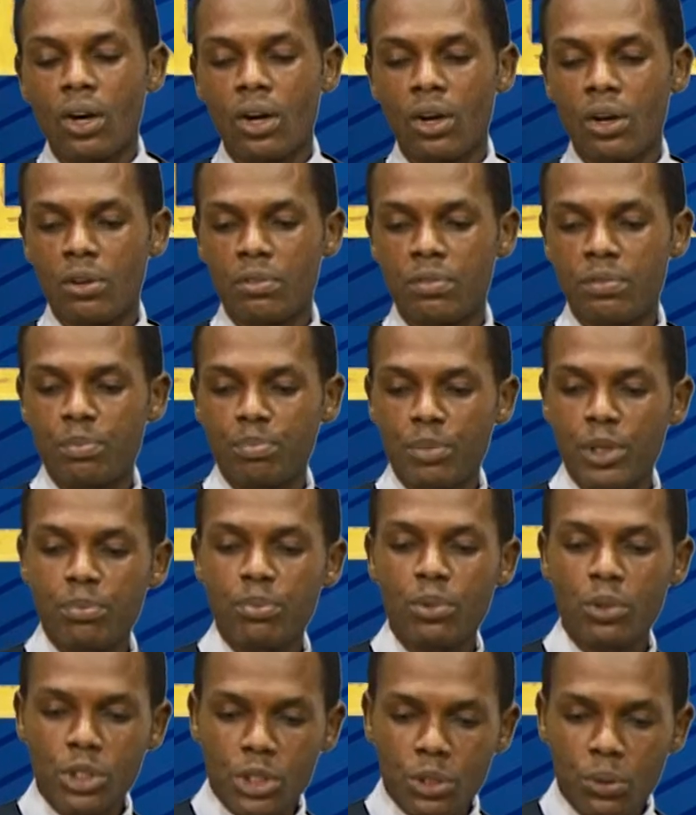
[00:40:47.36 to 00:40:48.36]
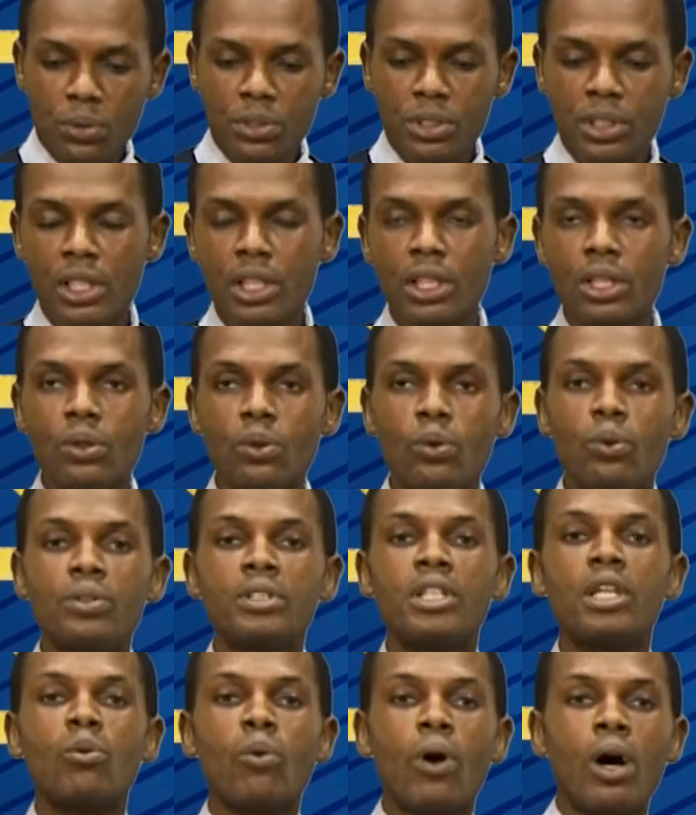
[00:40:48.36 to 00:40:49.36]
of people choosing who
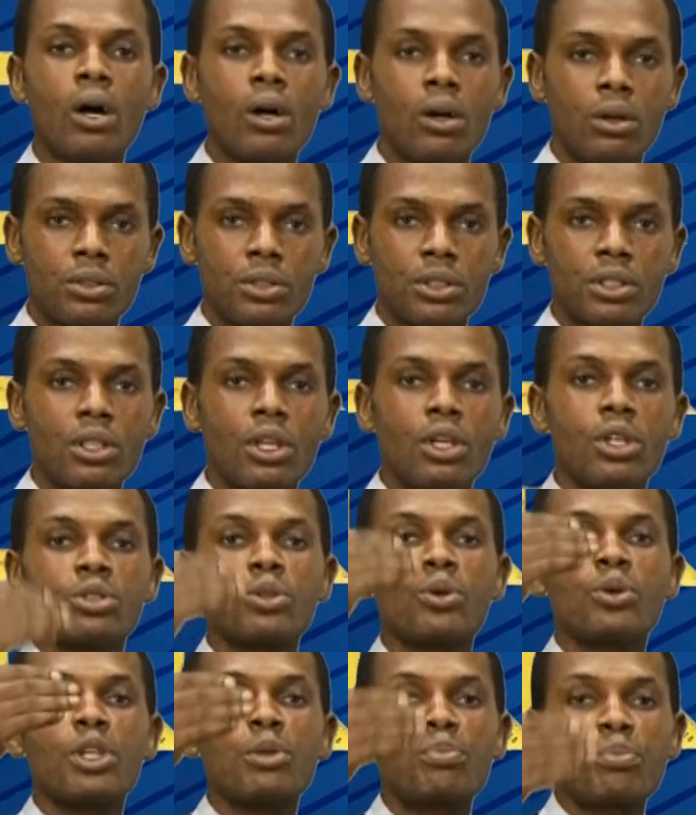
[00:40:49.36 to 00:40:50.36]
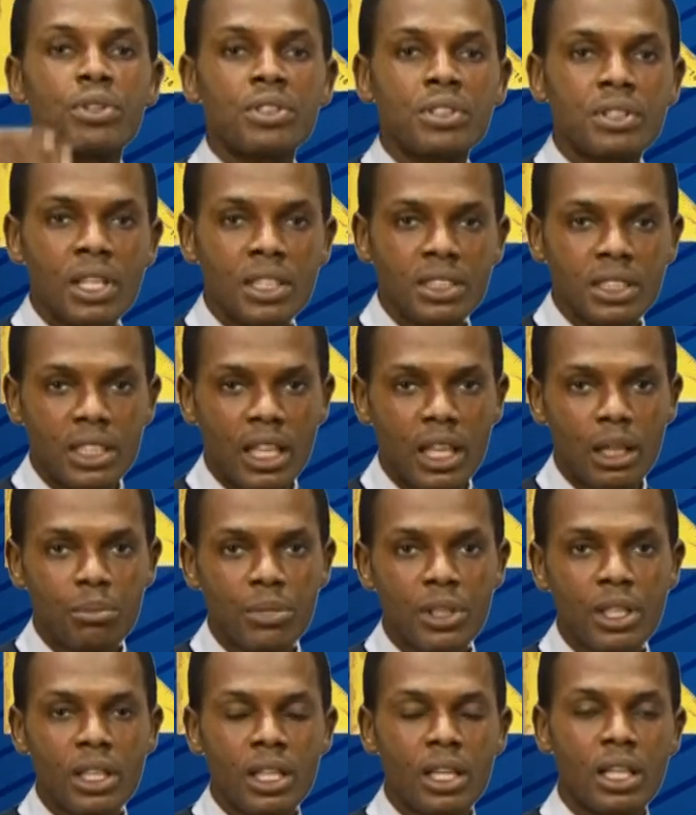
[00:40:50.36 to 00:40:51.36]
they want to represent them
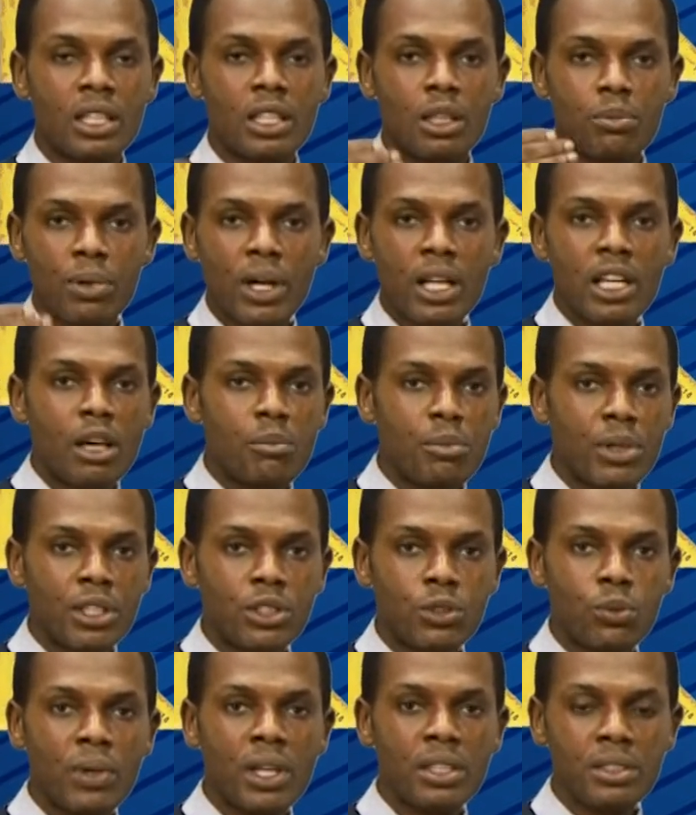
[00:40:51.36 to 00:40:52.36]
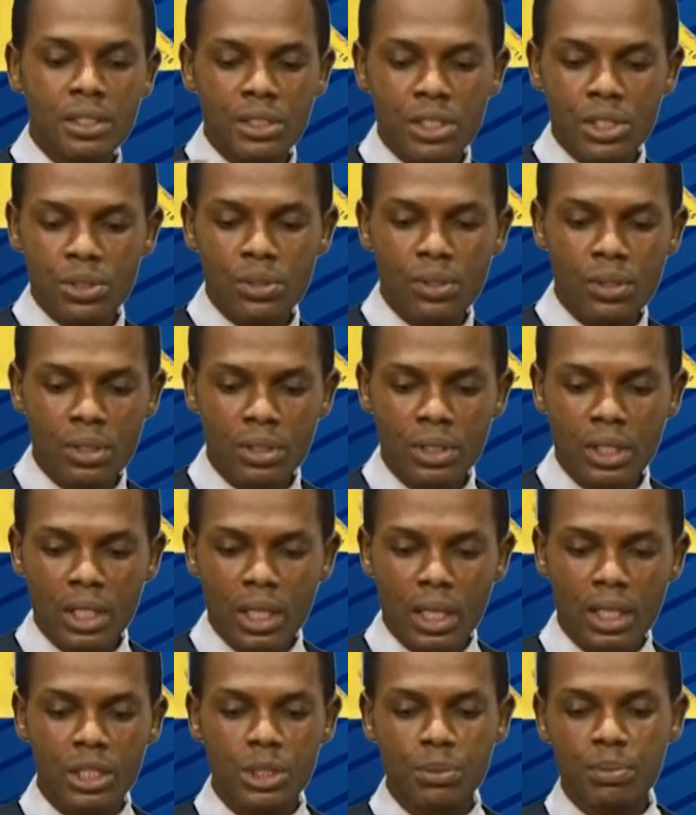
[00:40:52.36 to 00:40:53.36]
in the parliament where decision
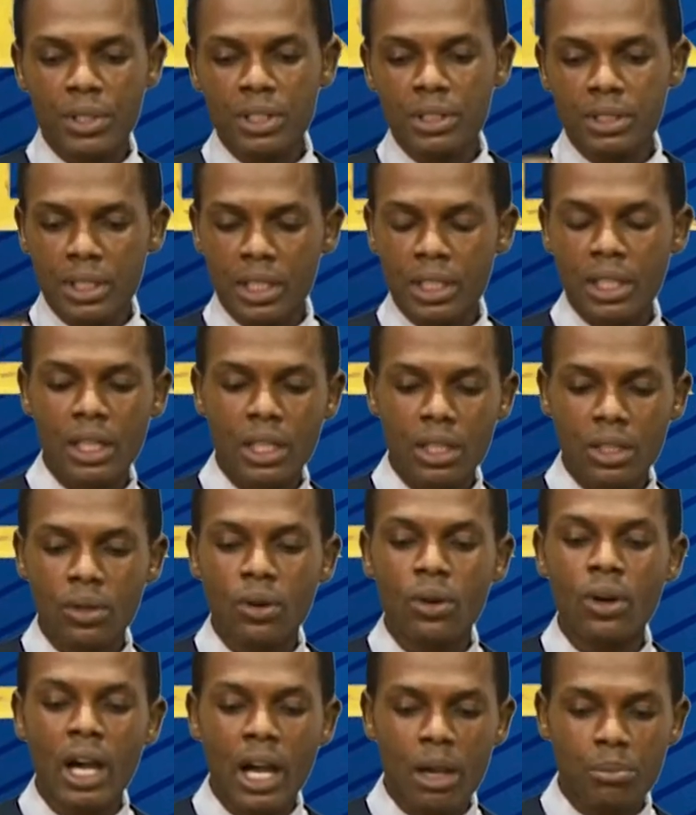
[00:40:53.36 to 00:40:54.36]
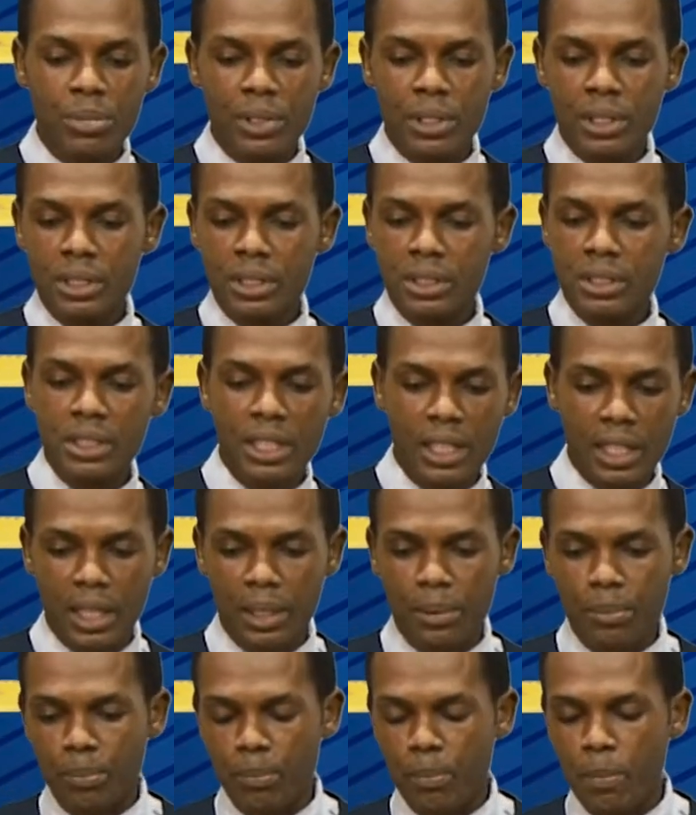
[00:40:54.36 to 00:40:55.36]
is being taken or are being
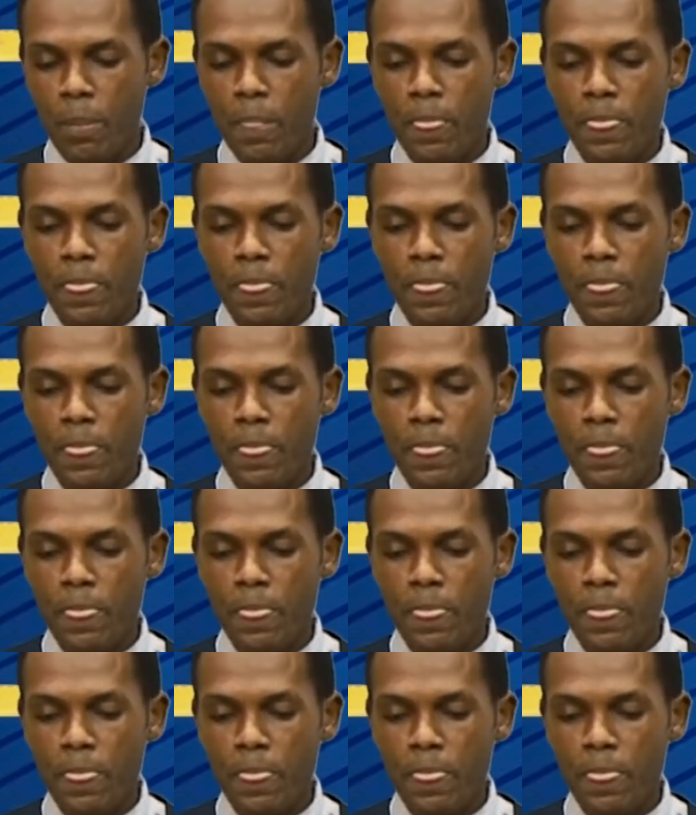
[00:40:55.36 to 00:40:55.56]
taken.